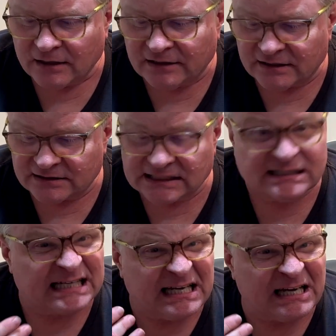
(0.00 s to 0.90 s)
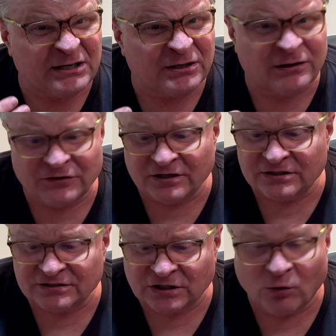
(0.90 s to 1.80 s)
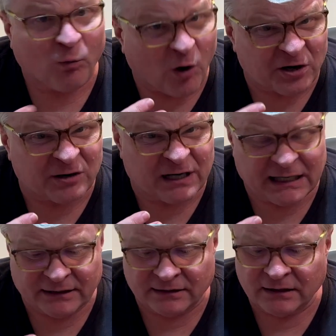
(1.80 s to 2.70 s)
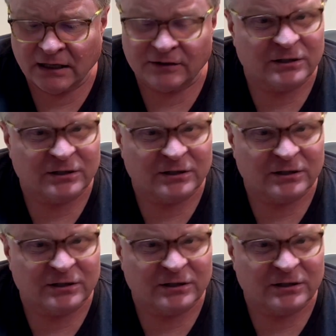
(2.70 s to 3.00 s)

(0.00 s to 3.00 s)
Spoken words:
There's a seat heater, there's a water heater,